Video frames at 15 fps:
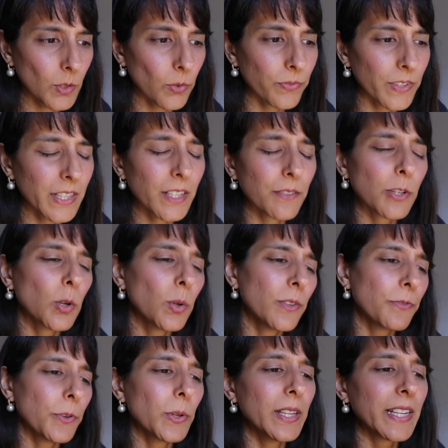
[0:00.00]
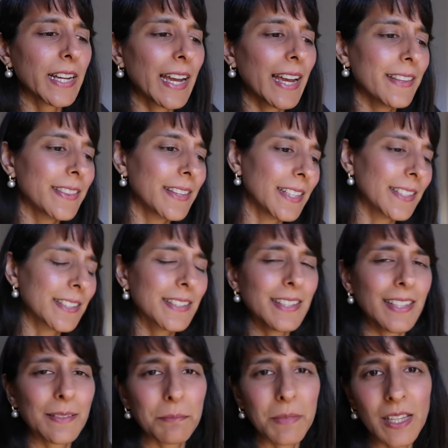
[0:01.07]
or feeling of, oh, if only I had this,
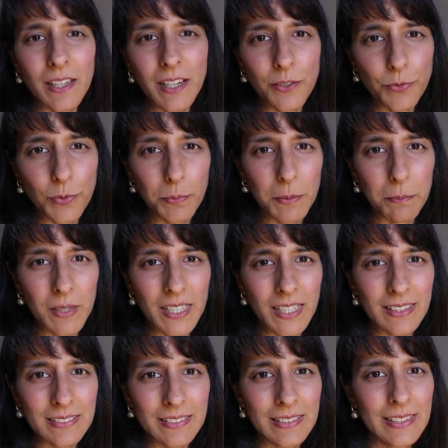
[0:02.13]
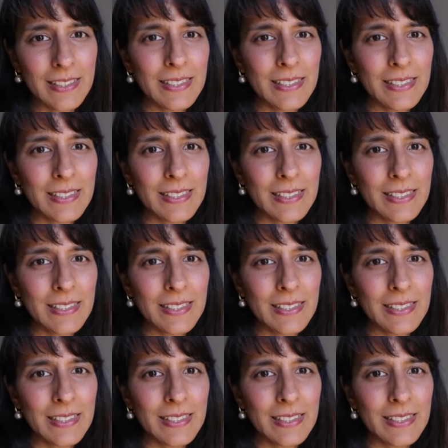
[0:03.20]
then my life would be better.